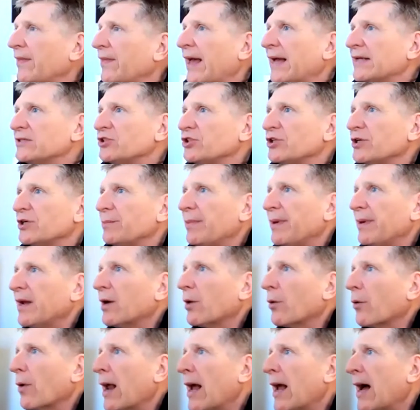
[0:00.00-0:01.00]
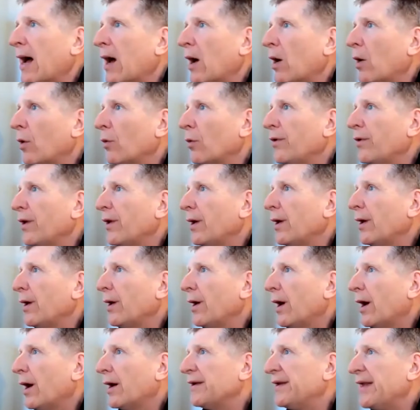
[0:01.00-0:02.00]
that should be around
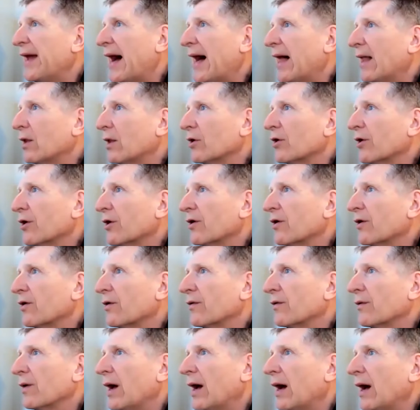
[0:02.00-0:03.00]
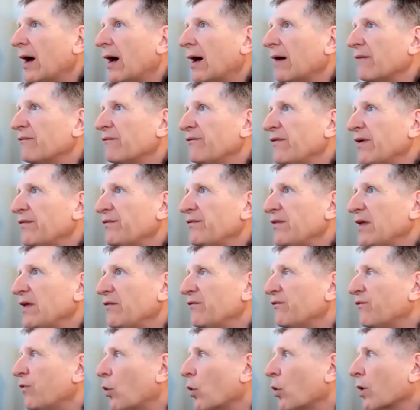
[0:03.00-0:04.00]

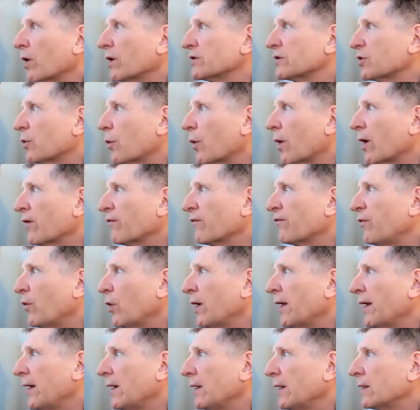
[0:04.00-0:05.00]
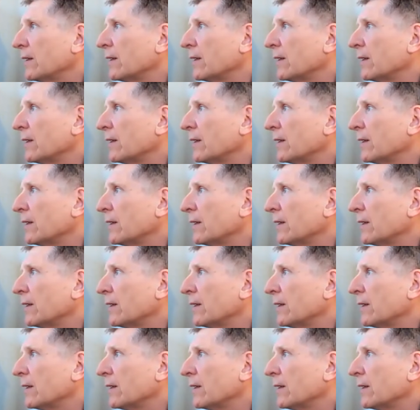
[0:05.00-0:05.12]
$1.54 a square foot.